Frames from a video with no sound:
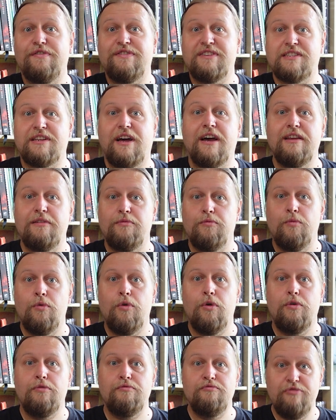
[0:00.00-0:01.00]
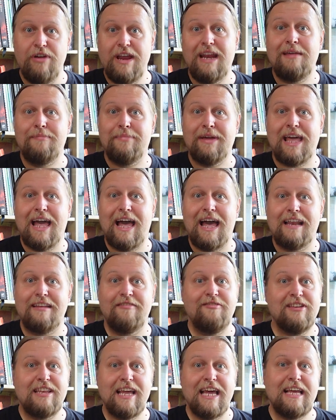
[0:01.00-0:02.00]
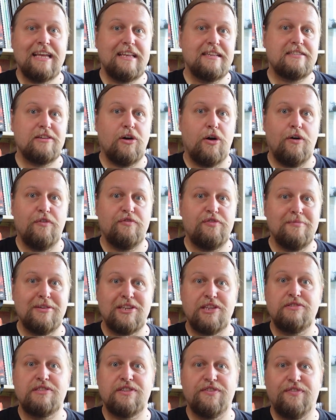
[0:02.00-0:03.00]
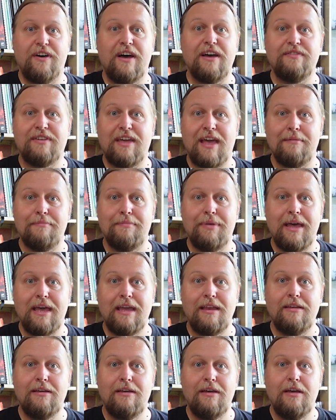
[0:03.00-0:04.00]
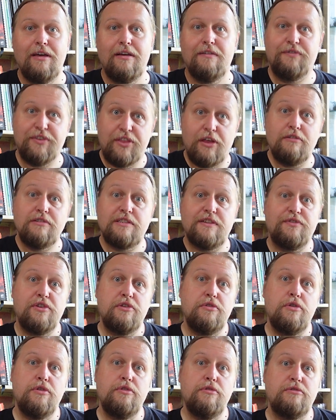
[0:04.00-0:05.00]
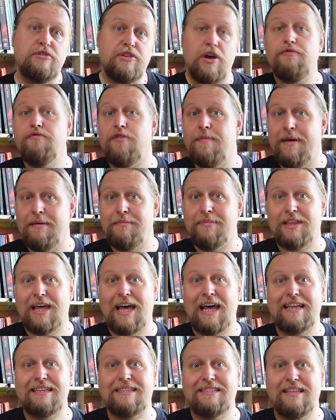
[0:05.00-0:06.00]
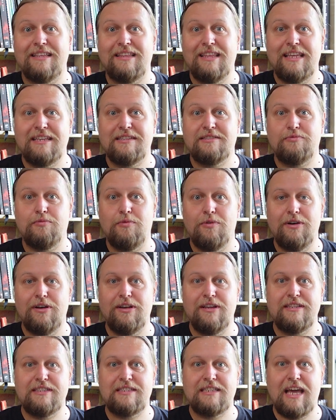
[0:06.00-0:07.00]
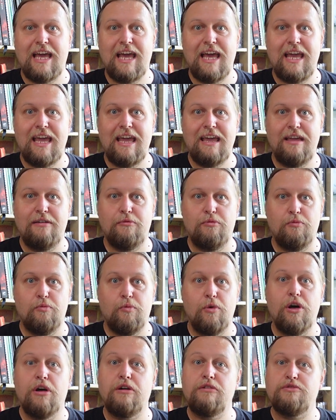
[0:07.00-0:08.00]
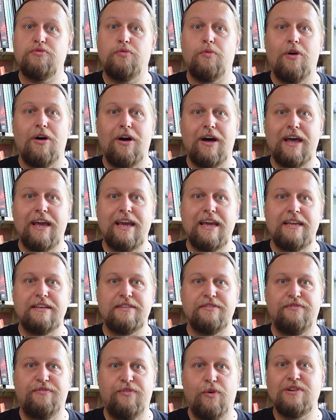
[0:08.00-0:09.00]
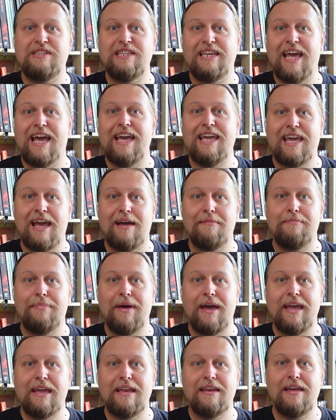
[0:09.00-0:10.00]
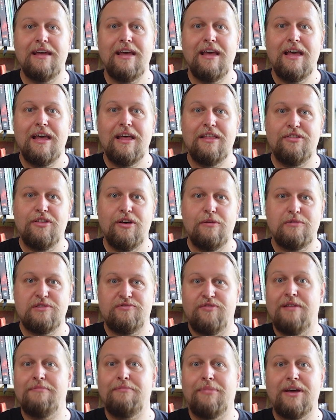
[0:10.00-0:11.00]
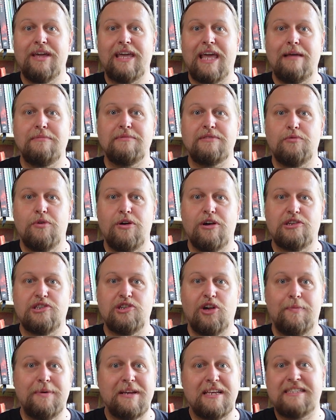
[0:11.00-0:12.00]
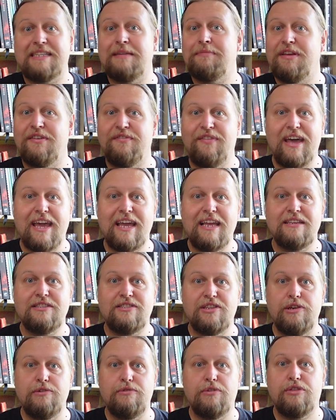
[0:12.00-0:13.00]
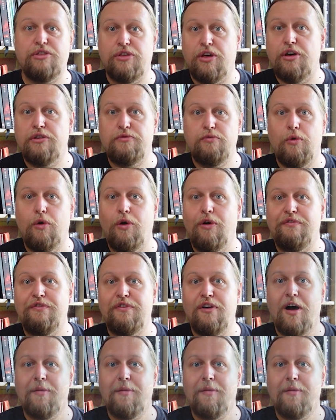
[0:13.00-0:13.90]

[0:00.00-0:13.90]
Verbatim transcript: of Silent War really began in the days of the Medusa 5 campaign. For those of you who don't remember that, this was a worldwide 40k campaign that was run by Games Workshop in a similar vein to the Third War for